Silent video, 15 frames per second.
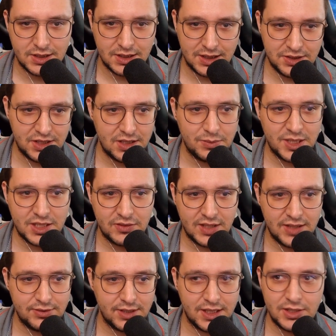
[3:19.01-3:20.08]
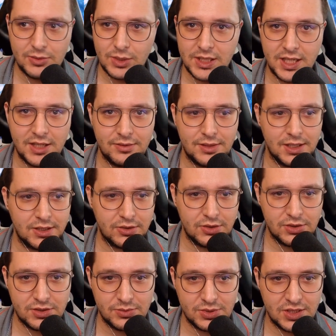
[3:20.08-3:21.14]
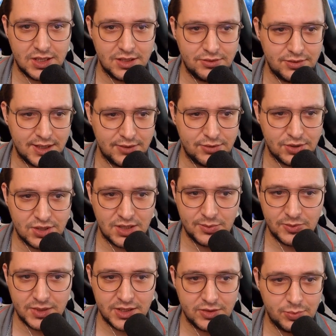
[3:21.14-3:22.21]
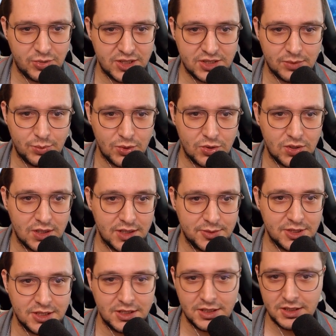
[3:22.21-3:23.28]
Let's say you make a Death Knight, you want to have like a custom sound effect, for example, when you press Apocalypse,